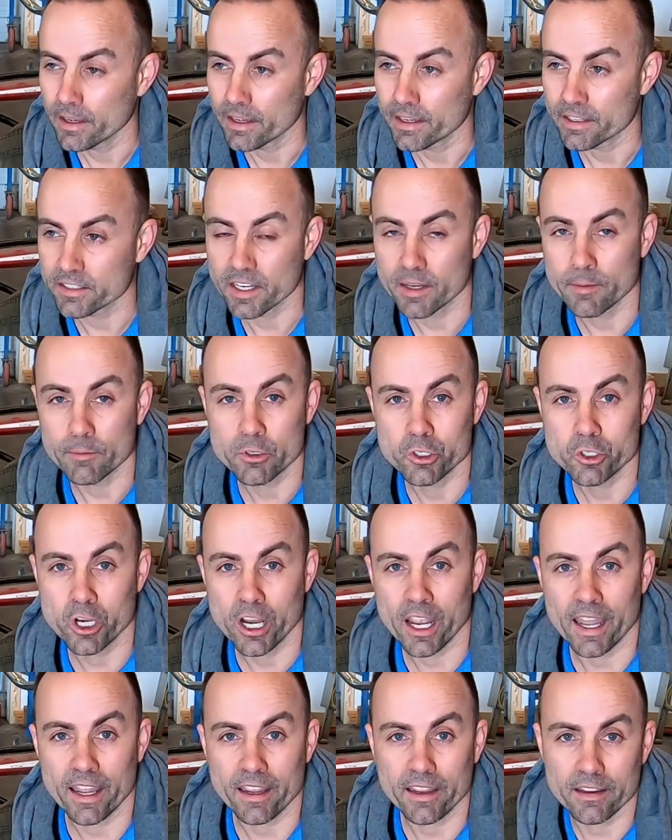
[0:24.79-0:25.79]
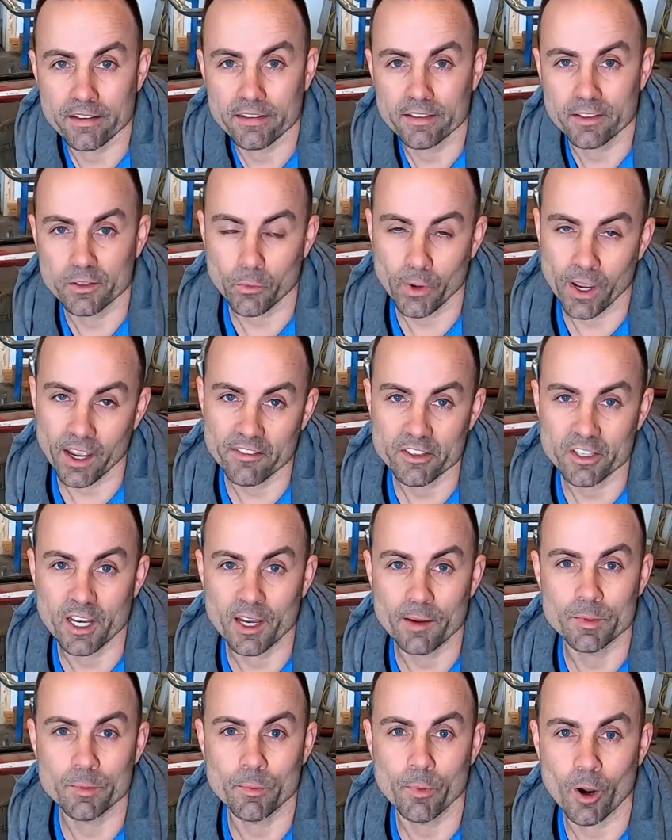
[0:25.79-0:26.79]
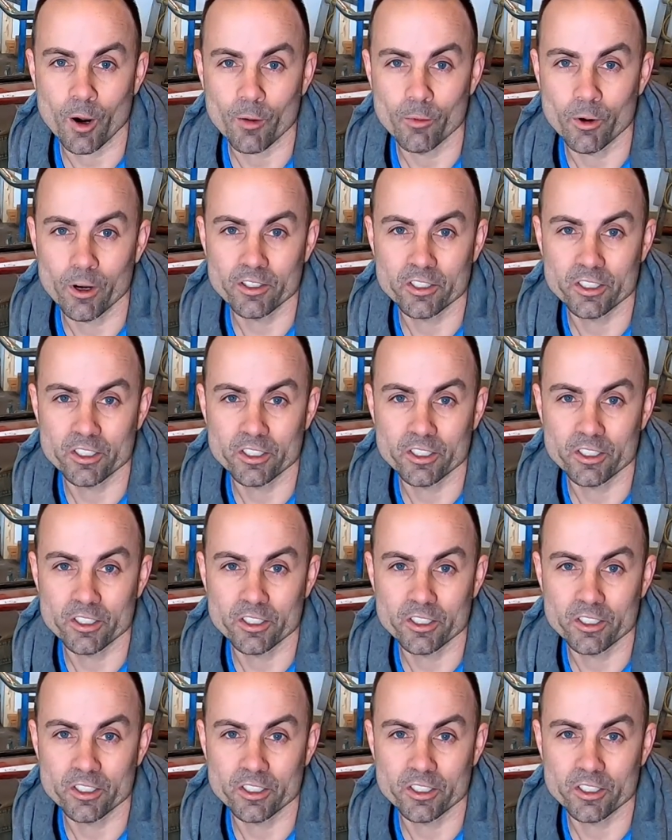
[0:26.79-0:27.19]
his name's Jack, wife's name's Barbara,